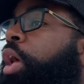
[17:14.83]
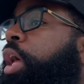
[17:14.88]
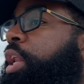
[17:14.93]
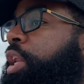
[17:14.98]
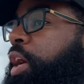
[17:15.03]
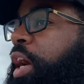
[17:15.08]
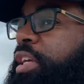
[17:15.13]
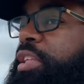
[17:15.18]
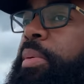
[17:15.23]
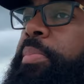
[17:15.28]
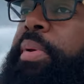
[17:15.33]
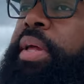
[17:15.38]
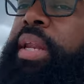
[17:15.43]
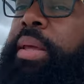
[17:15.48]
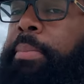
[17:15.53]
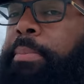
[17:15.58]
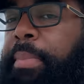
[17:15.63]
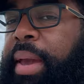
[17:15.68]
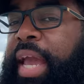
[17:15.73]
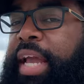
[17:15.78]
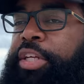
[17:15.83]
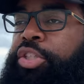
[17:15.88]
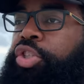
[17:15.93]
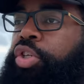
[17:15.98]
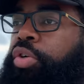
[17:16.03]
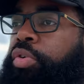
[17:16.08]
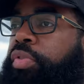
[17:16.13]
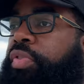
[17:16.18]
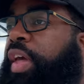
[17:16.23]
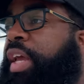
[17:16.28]
there hasn't been any
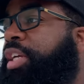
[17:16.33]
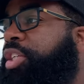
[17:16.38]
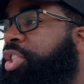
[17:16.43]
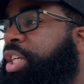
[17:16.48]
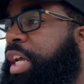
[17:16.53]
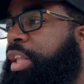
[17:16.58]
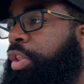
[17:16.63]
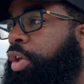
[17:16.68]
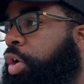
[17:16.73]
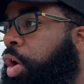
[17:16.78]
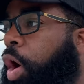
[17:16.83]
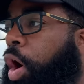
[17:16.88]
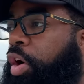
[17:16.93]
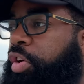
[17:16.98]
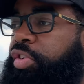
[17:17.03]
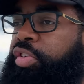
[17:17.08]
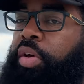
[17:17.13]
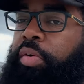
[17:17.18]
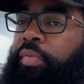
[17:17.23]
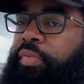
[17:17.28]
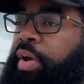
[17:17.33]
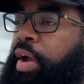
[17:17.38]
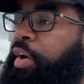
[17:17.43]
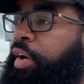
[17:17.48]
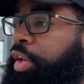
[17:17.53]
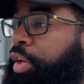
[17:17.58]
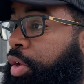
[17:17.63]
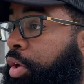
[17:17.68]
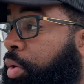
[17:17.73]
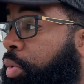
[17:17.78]
major things yet. The car is still
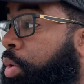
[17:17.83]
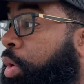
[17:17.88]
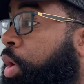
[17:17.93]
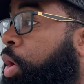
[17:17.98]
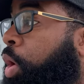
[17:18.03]
very new.